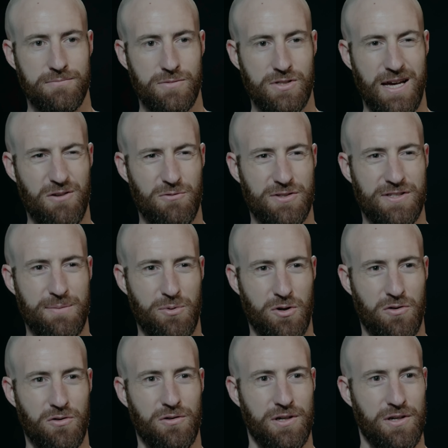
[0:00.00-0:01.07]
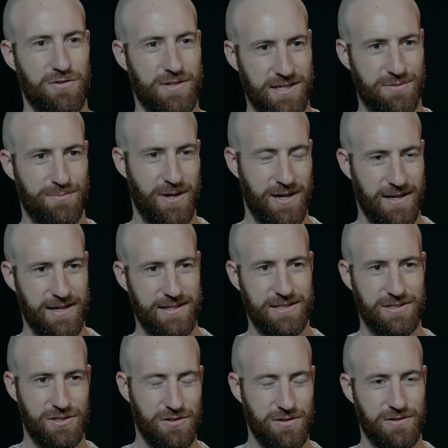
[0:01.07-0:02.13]
It's kind of reciprocal. You test mine, I
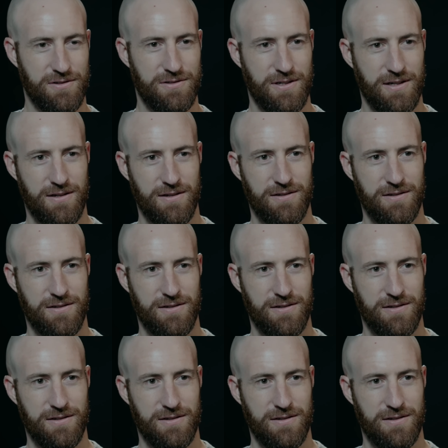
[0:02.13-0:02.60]
test yours. Yeah.